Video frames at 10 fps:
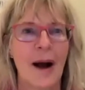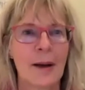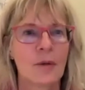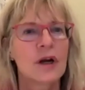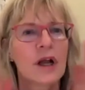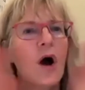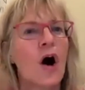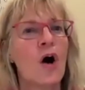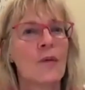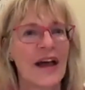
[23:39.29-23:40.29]
I'm going to go,
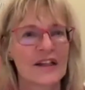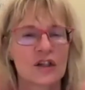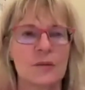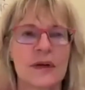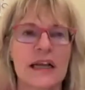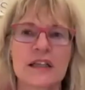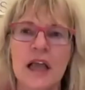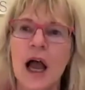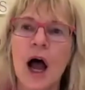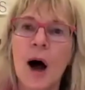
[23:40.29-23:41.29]
oh, that's who it is.
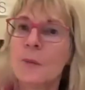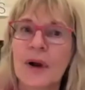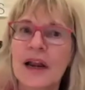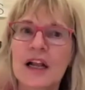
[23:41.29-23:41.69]
But